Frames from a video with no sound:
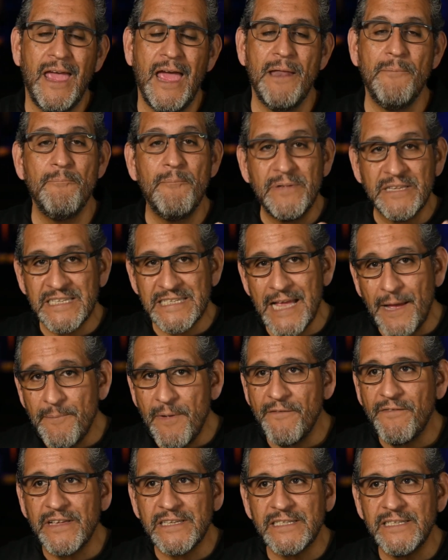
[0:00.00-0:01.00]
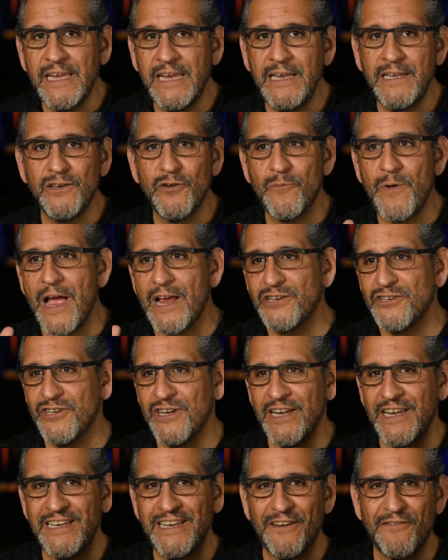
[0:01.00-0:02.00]
And some of us need
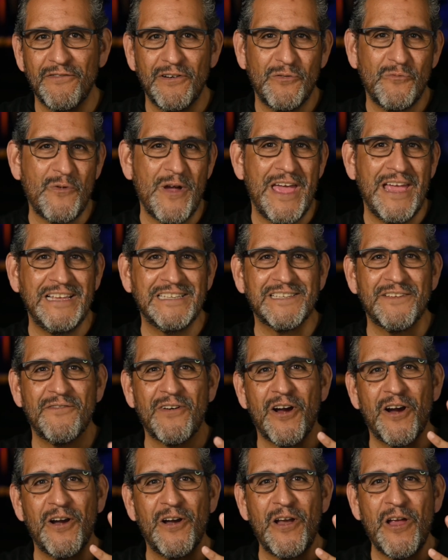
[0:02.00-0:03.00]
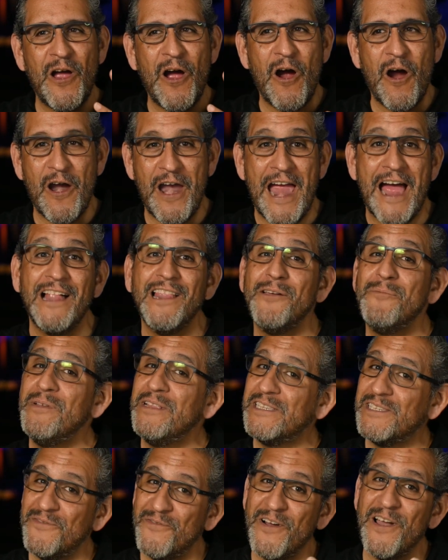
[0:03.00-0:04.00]
direction in different ways of our
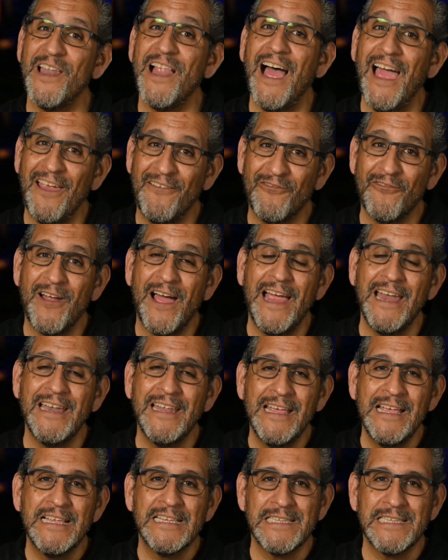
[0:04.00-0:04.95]
elements of our life, right?